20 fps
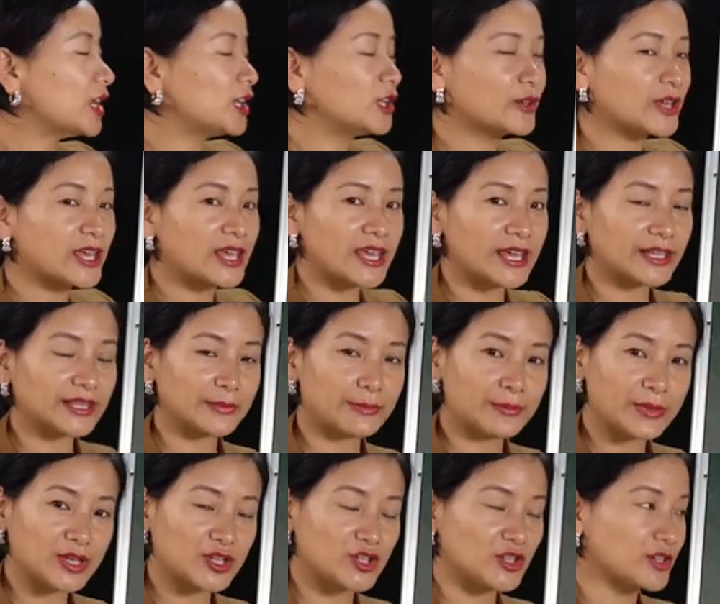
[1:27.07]
looking at the
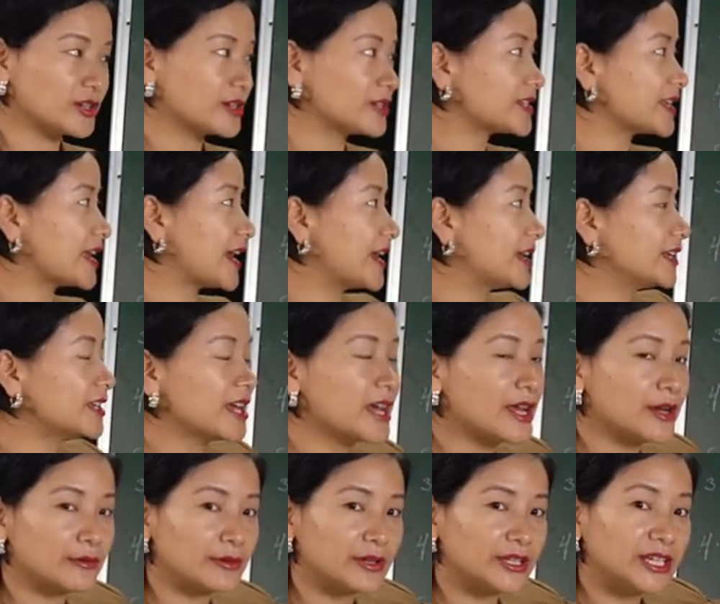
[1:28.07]
pictures and
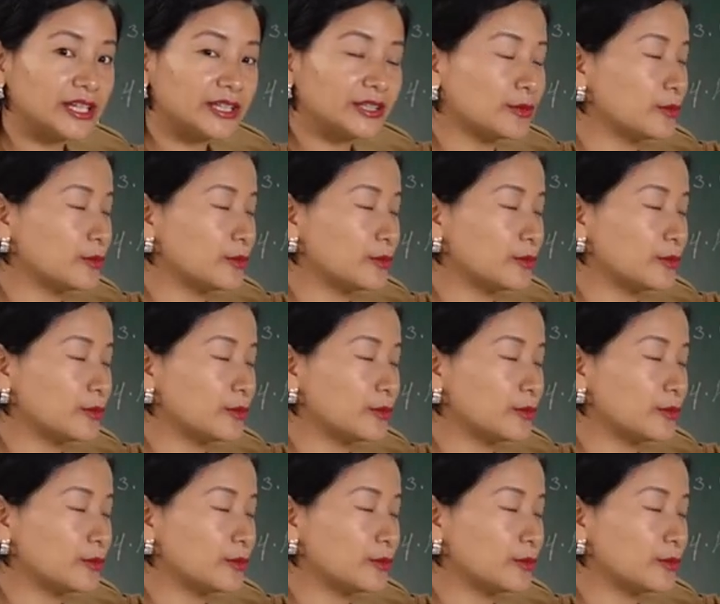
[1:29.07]
reading